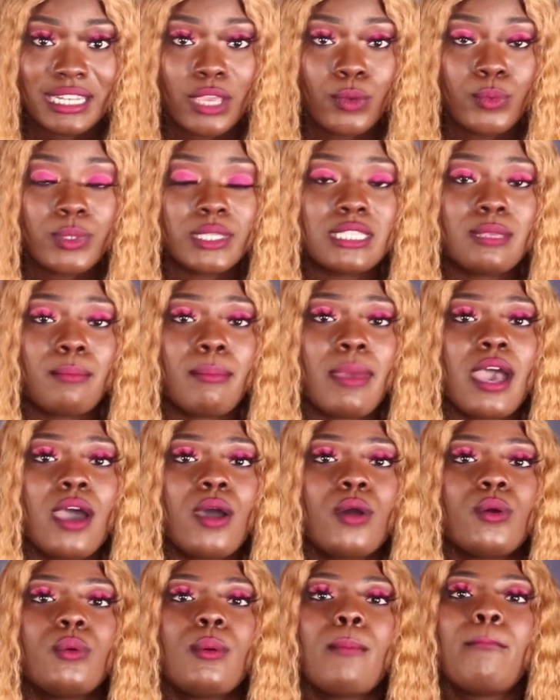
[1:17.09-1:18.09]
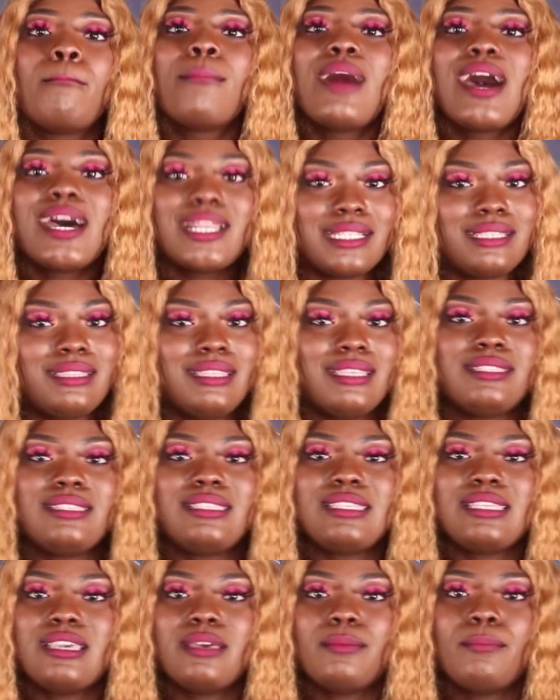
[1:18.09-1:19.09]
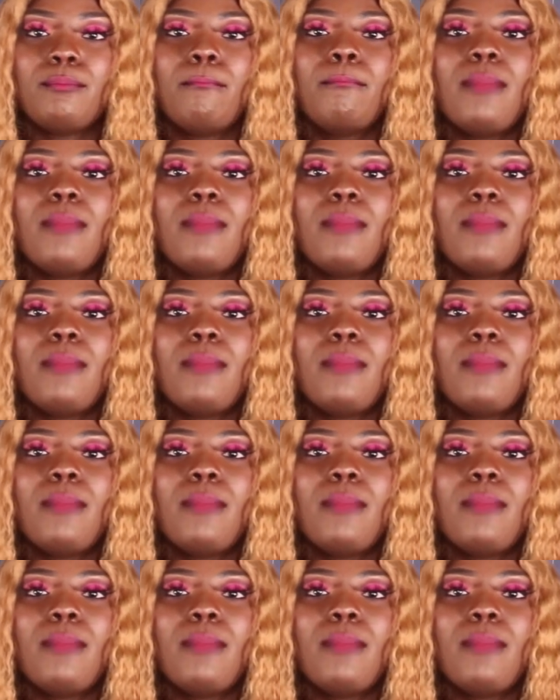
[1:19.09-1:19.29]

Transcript: It was about monotheism,